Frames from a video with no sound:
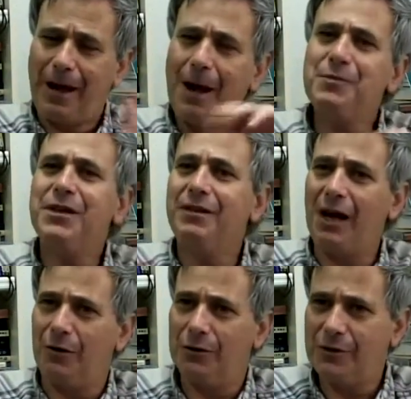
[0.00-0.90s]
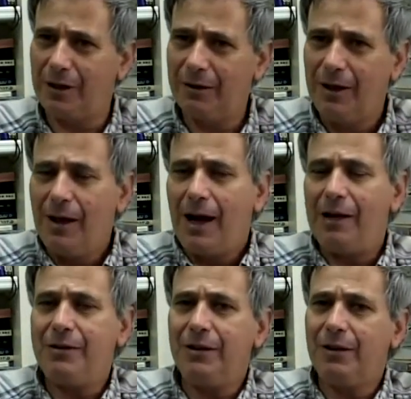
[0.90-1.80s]
ups and downs.
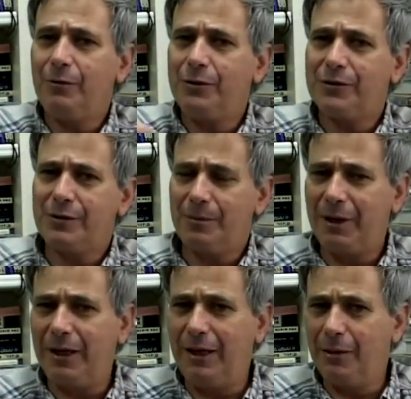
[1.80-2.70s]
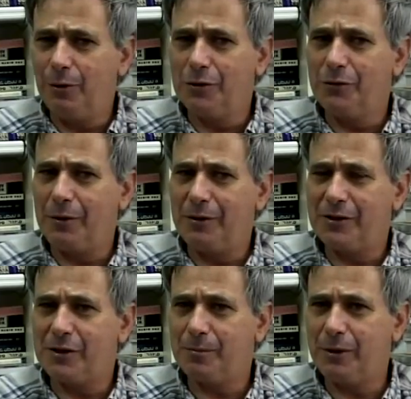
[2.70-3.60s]
I think the beginning was very
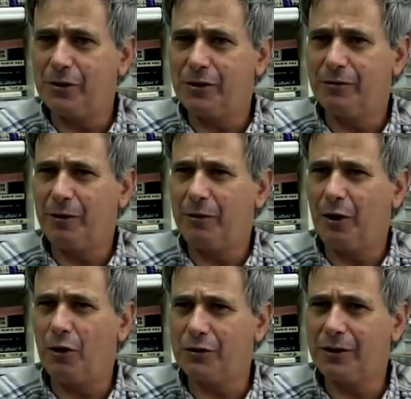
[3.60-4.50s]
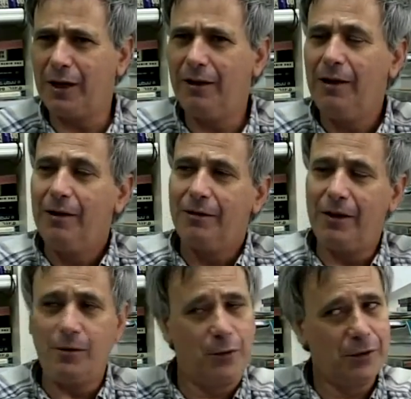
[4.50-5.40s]
suspicious, very hostile.
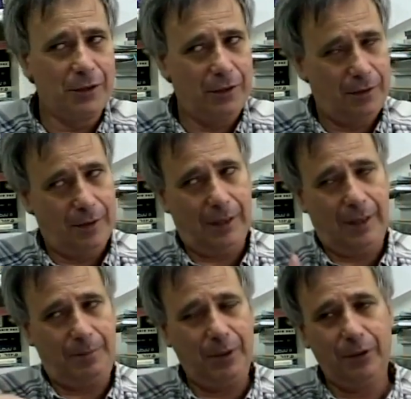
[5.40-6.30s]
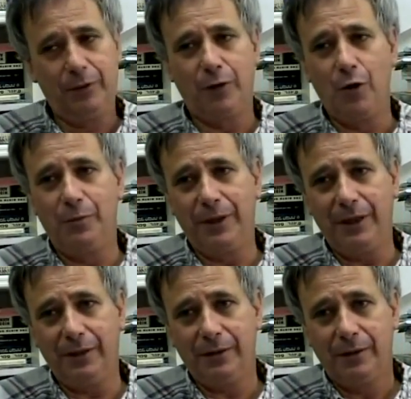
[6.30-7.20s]
Then there was a period of
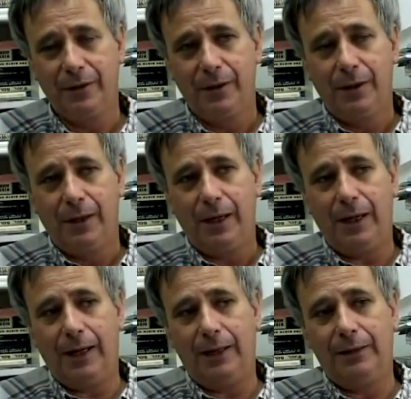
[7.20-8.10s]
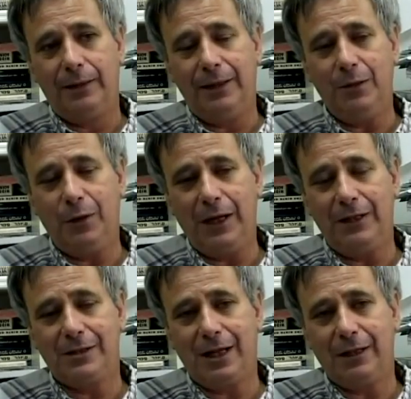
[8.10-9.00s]
opening, and in a
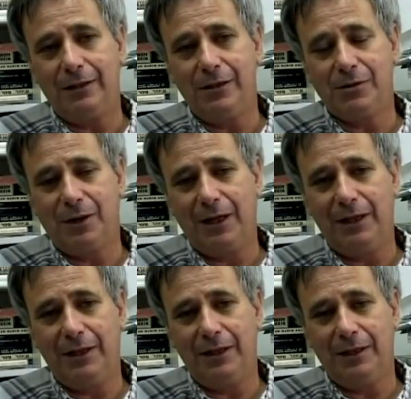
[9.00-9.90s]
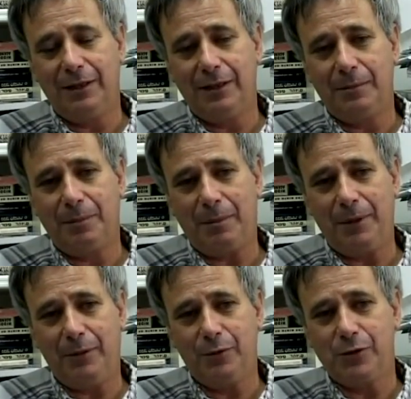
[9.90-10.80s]
way it's like the Israeli
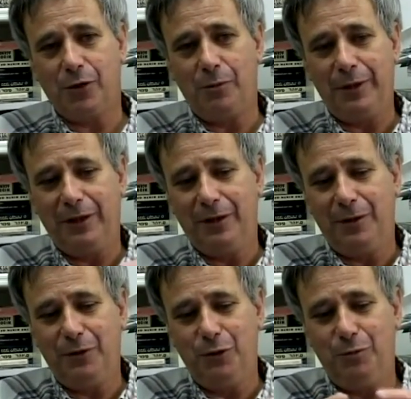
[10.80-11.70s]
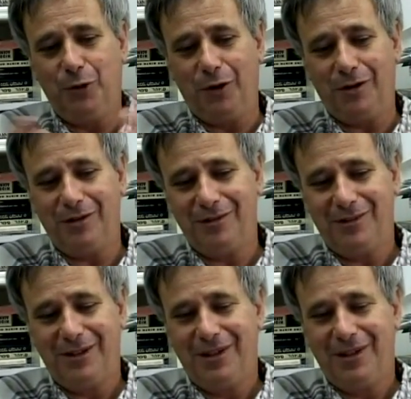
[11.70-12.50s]
public was opening the new book